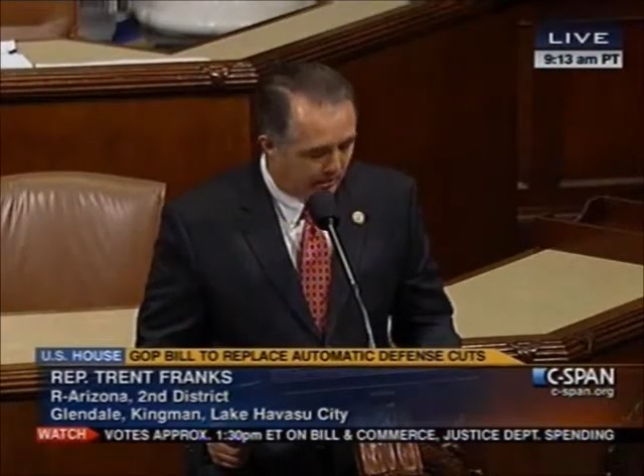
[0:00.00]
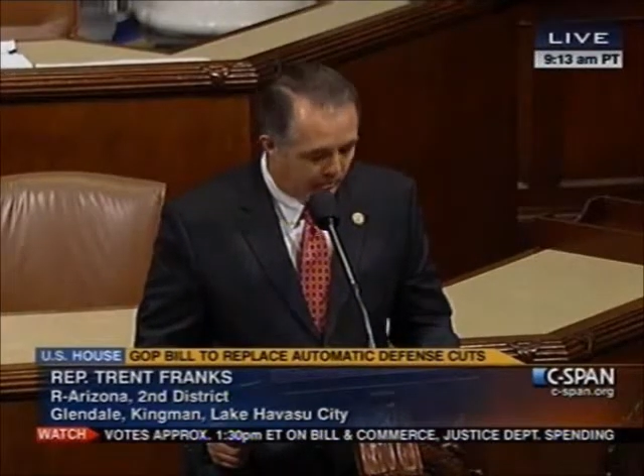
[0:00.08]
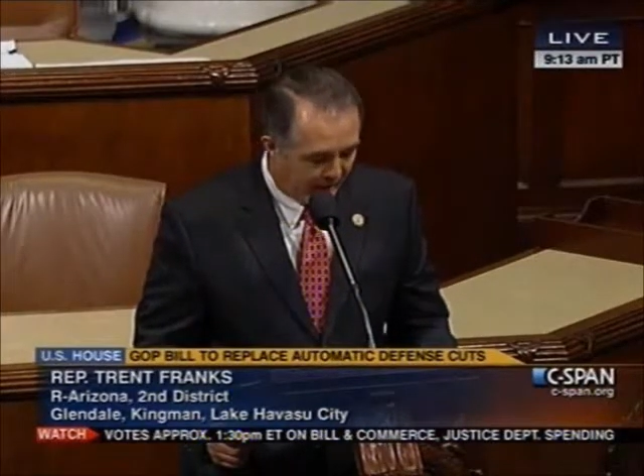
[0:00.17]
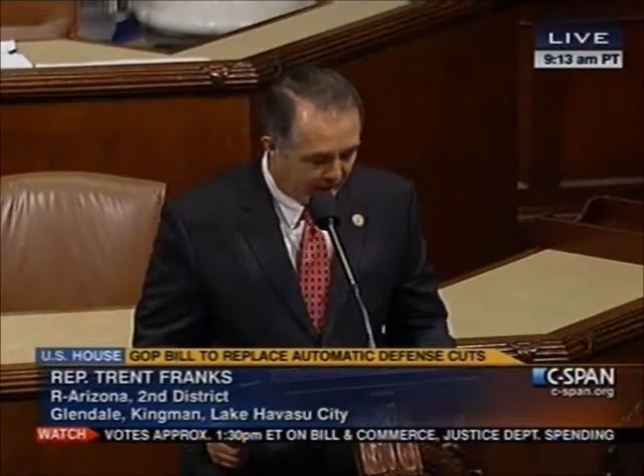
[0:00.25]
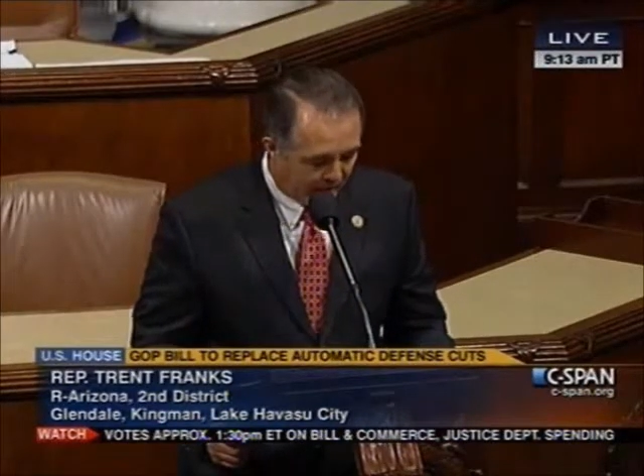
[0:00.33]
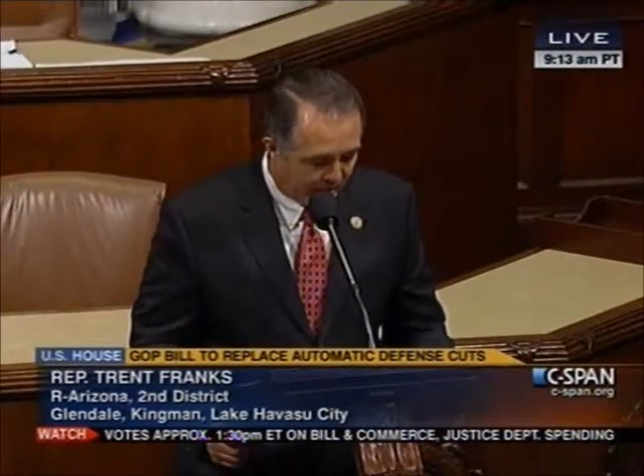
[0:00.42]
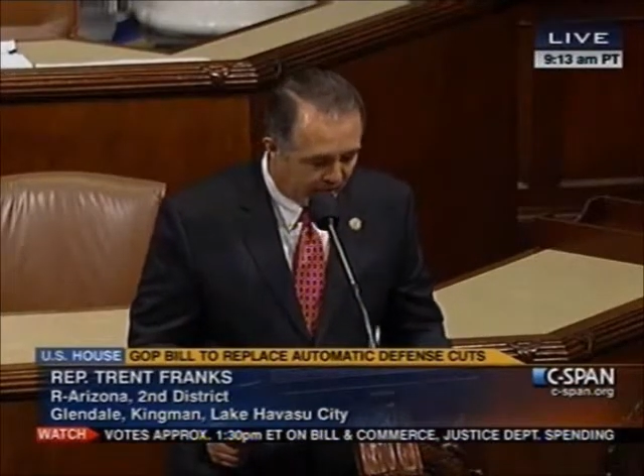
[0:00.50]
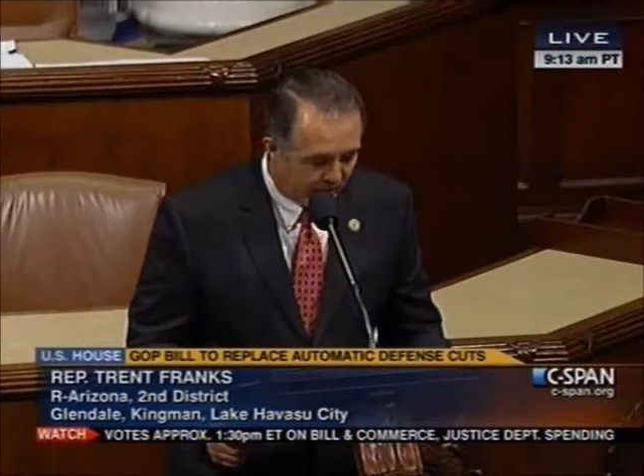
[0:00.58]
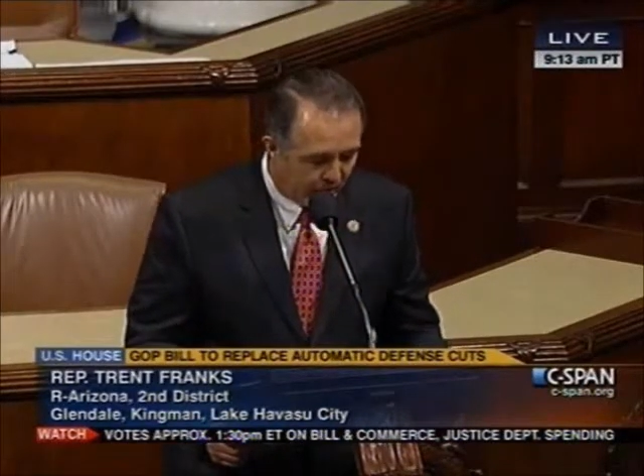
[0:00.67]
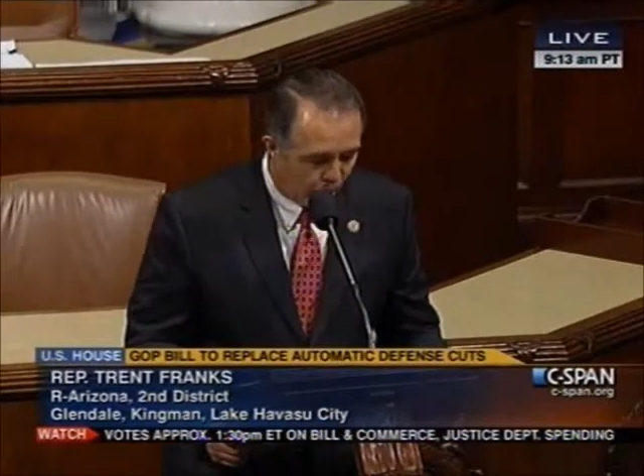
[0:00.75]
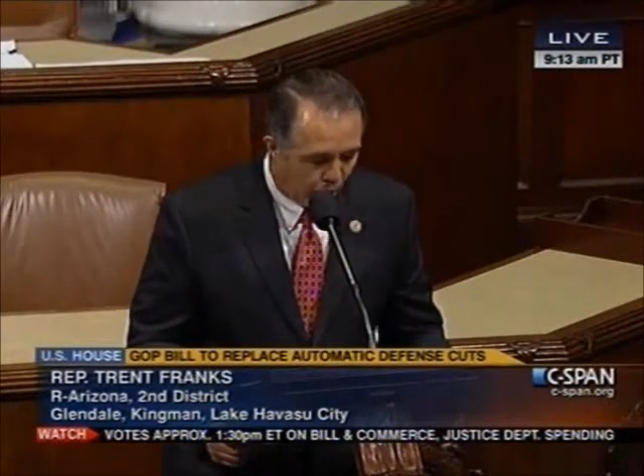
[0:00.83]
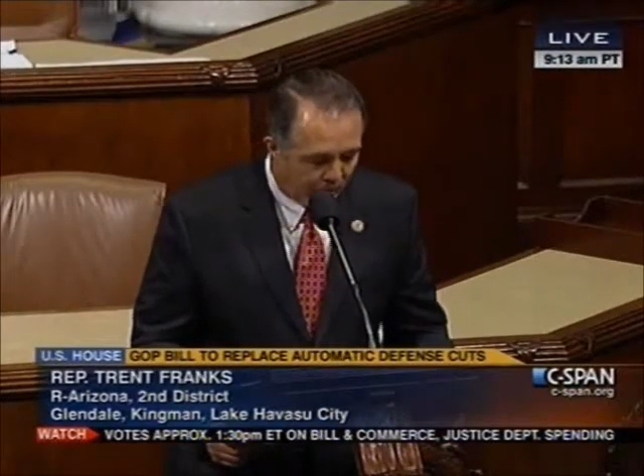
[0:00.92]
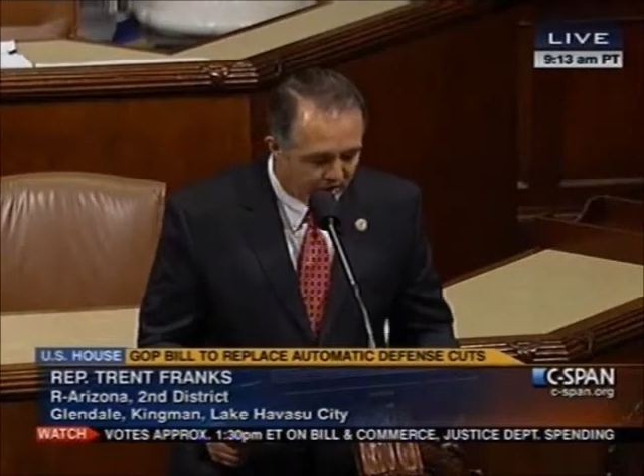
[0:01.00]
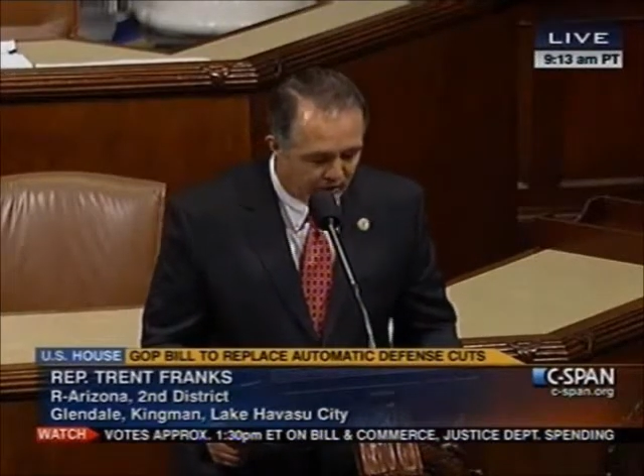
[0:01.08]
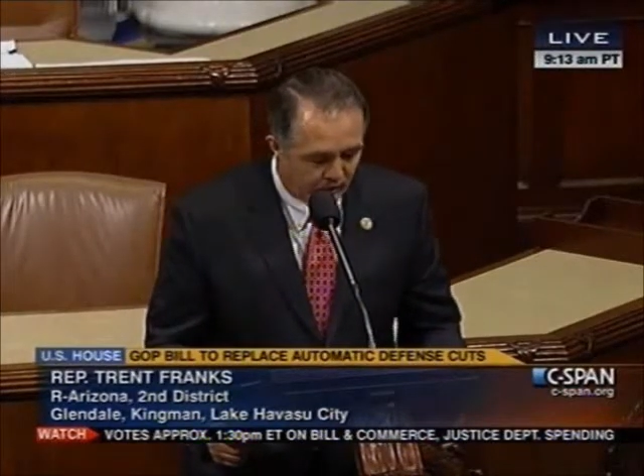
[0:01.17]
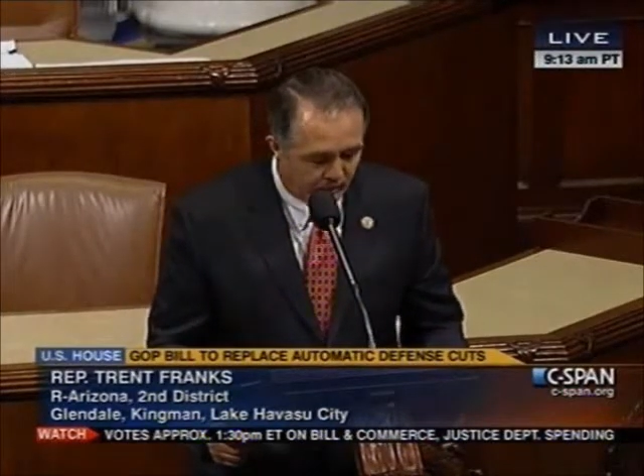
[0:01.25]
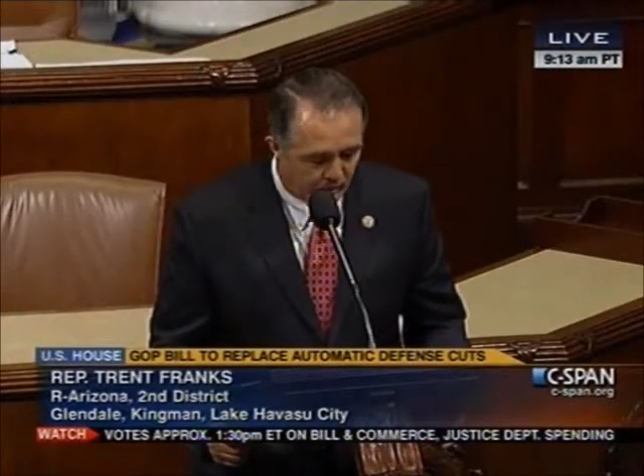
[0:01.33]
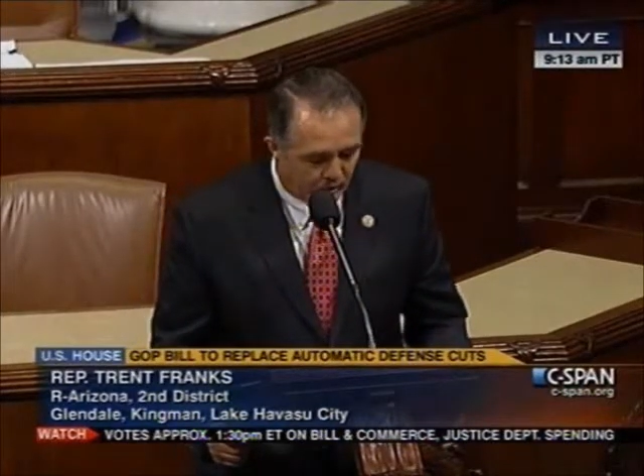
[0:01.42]
by eliminating
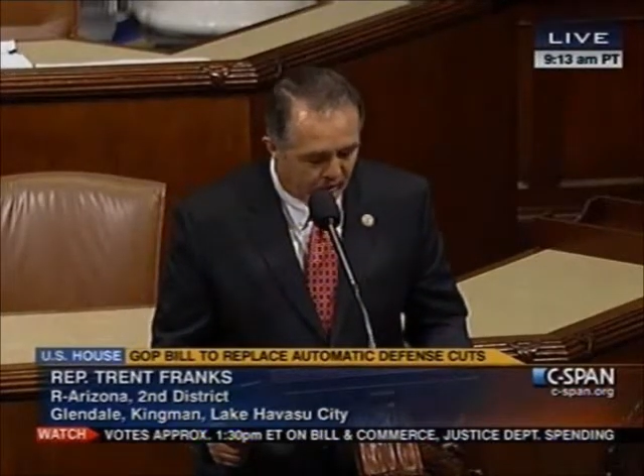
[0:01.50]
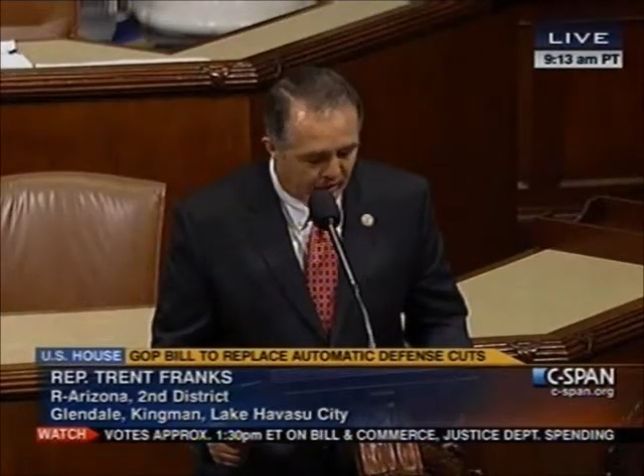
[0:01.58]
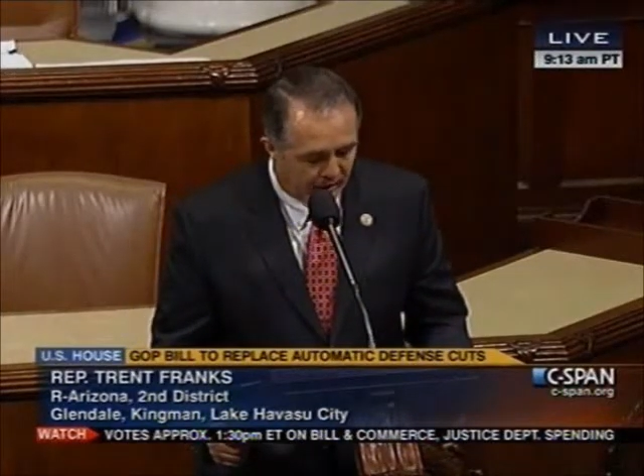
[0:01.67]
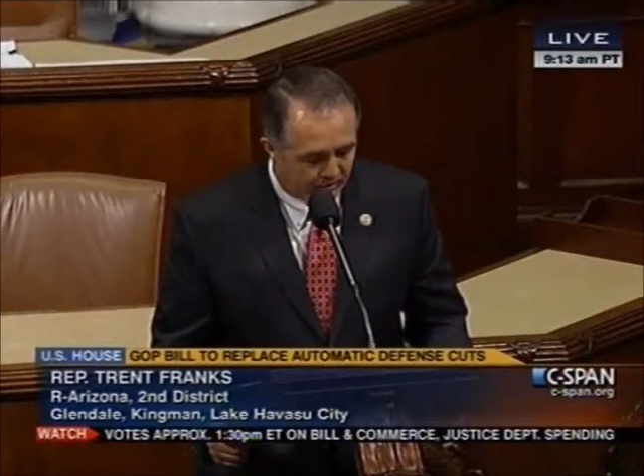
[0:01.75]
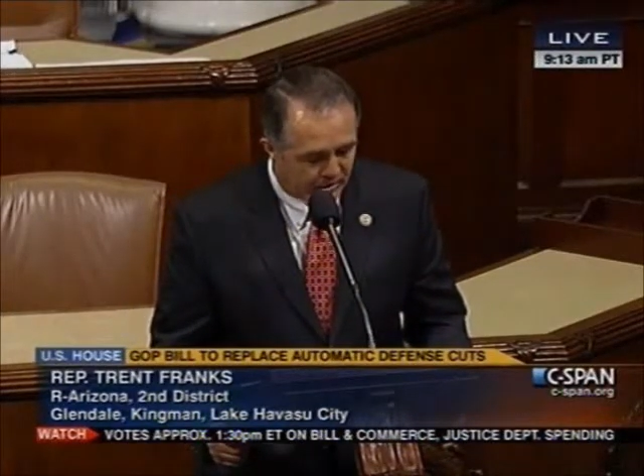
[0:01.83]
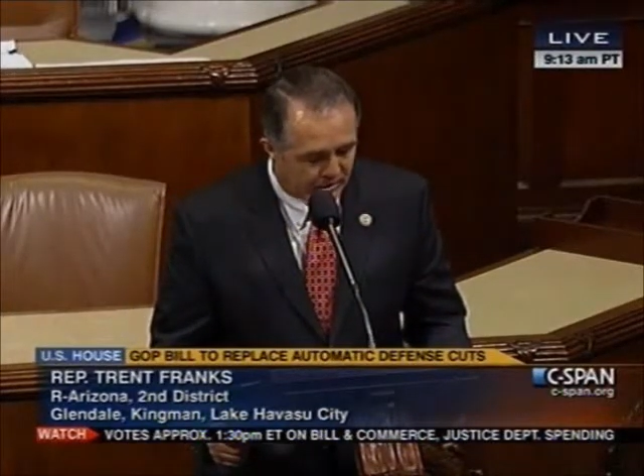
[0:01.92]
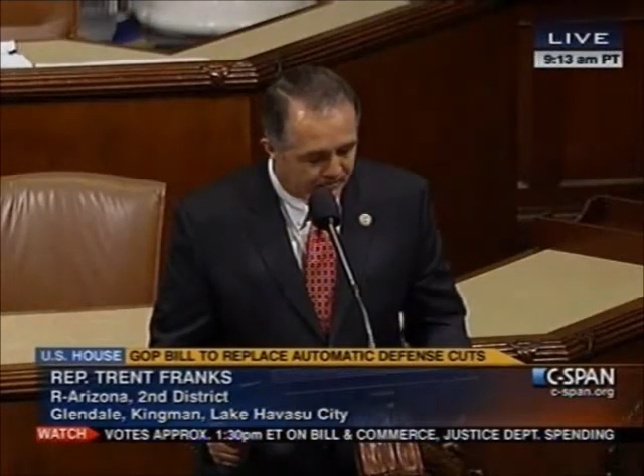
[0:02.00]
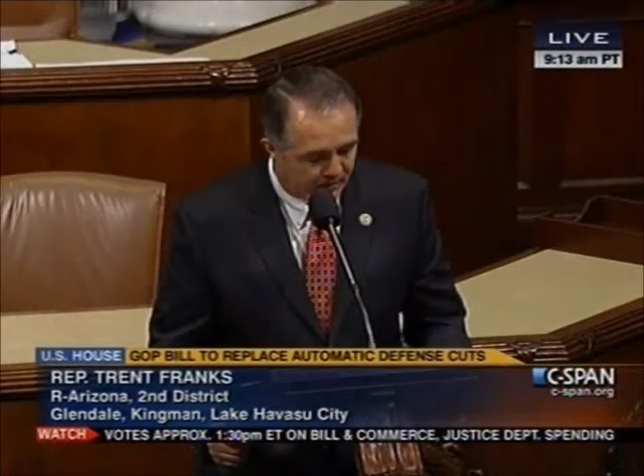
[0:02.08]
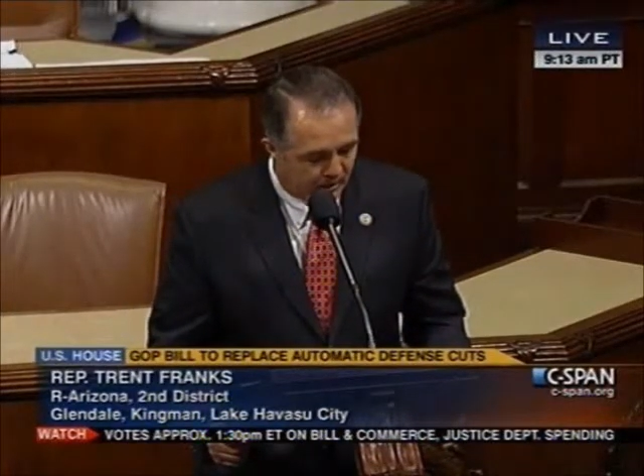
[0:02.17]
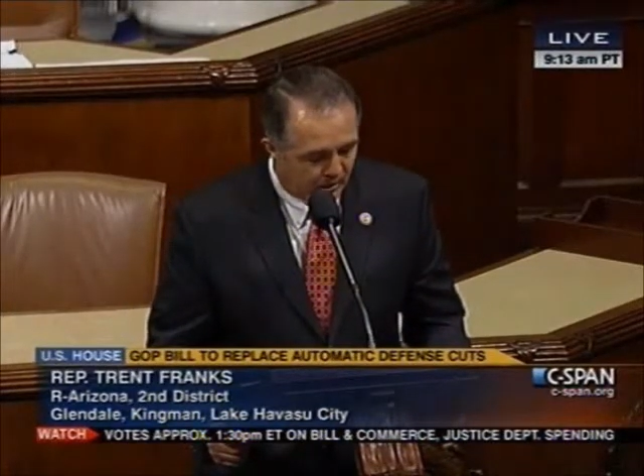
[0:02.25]
wasteful programs,